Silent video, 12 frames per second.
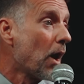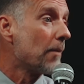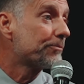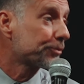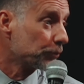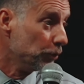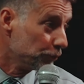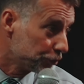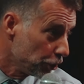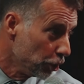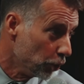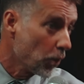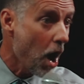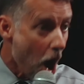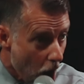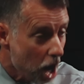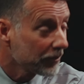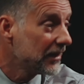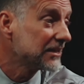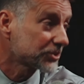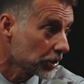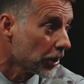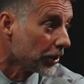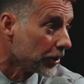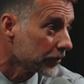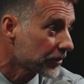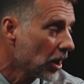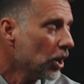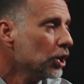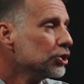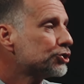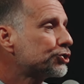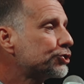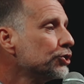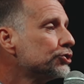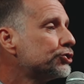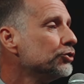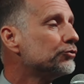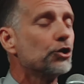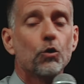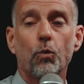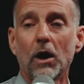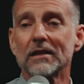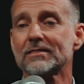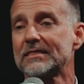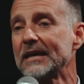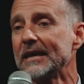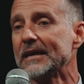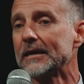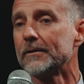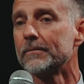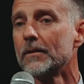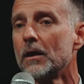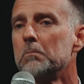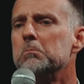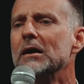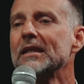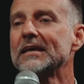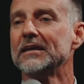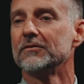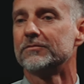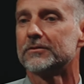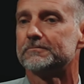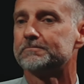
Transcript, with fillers: up through you on this earth should you do one thing, believe.